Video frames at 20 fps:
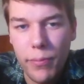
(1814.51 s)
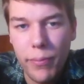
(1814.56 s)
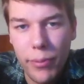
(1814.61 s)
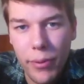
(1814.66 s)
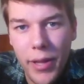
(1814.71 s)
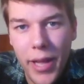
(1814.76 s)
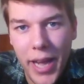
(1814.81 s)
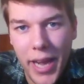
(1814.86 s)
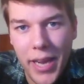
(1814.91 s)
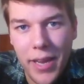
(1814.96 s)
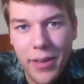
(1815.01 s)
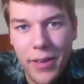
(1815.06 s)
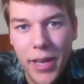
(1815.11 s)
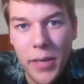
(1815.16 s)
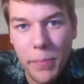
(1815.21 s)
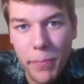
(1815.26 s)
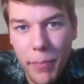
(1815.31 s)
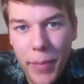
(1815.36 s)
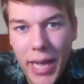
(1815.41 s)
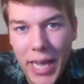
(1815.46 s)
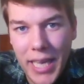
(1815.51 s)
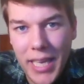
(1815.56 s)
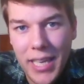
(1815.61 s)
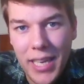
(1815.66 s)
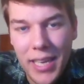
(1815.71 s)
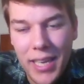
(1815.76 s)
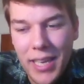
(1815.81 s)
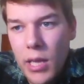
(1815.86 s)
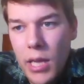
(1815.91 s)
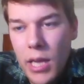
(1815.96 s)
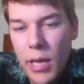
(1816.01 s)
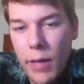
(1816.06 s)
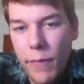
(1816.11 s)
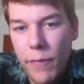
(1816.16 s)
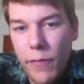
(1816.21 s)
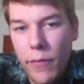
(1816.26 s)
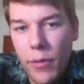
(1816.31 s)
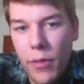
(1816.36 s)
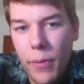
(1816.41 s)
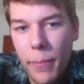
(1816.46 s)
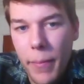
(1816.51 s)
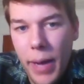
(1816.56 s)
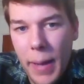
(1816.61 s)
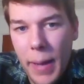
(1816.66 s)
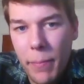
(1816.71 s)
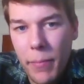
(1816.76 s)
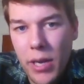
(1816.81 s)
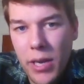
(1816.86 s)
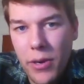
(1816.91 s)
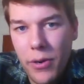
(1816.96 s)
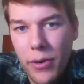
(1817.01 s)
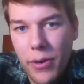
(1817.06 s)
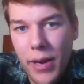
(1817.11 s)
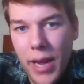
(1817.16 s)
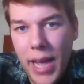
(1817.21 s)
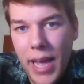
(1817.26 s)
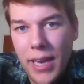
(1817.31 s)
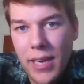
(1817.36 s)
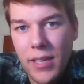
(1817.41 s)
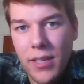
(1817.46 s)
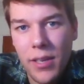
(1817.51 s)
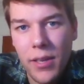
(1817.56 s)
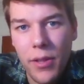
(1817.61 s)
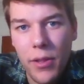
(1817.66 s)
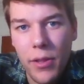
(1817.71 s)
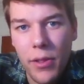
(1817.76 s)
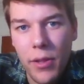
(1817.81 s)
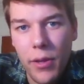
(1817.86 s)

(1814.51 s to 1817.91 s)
play and make if the map maker and